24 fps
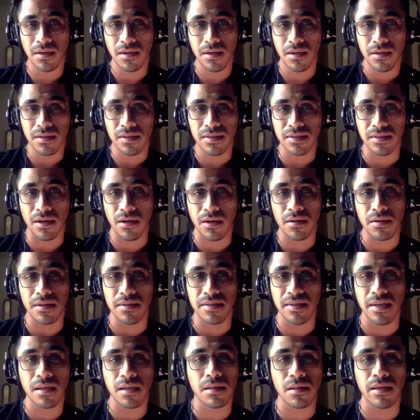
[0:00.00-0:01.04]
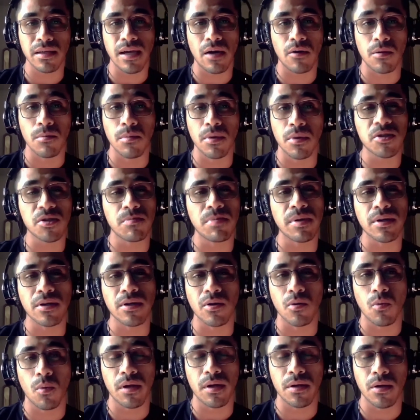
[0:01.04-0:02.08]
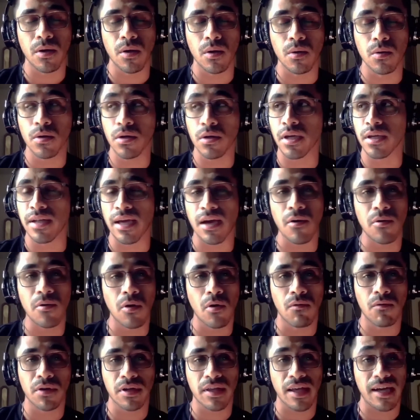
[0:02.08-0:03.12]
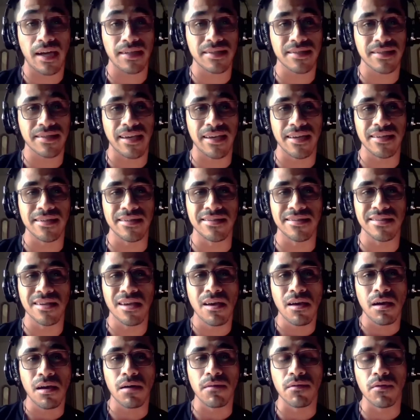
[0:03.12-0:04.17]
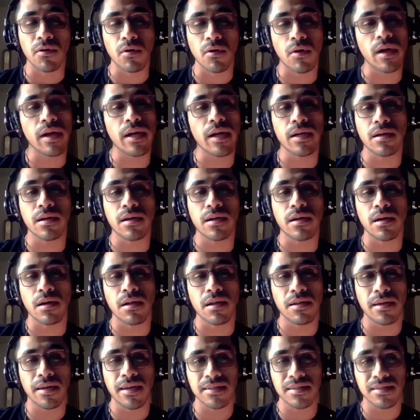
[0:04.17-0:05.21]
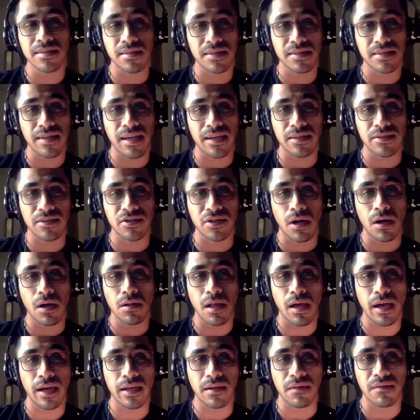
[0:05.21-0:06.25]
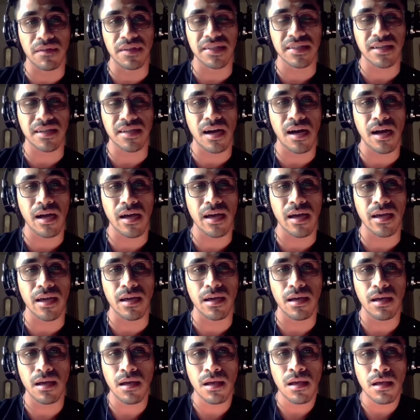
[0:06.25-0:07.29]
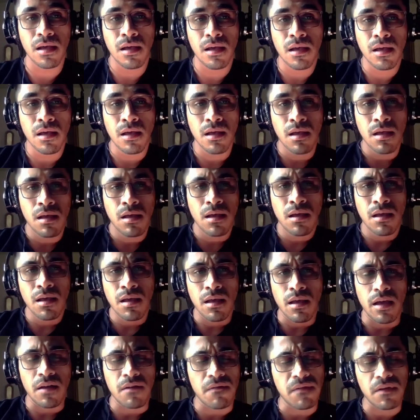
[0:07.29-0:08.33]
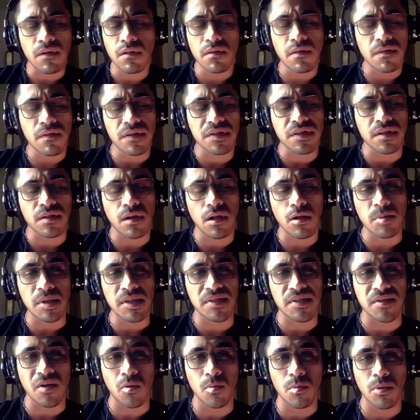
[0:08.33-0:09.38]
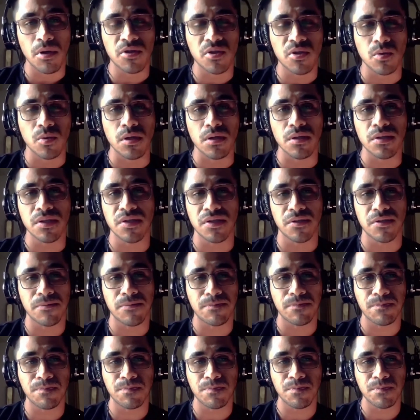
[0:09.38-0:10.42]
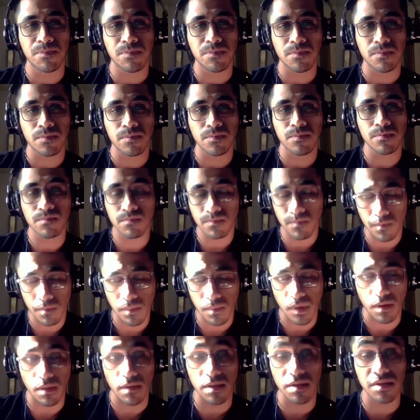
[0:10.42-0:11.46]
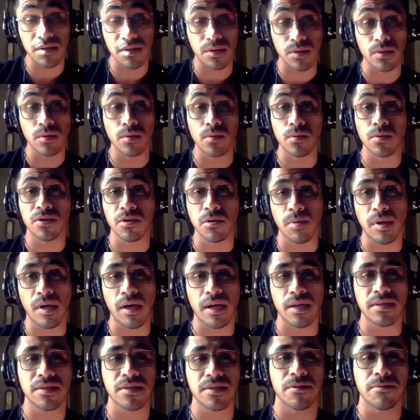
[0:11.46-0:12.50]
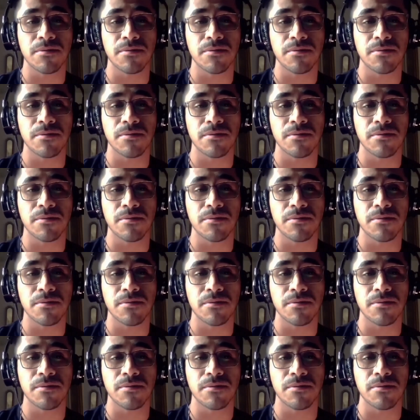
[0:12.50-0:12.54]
staring intently out a much bigger window, looking out over cascades of gray cutting against the sad jawline of the sky, and feel that this could all be so much worse. This too shall pass.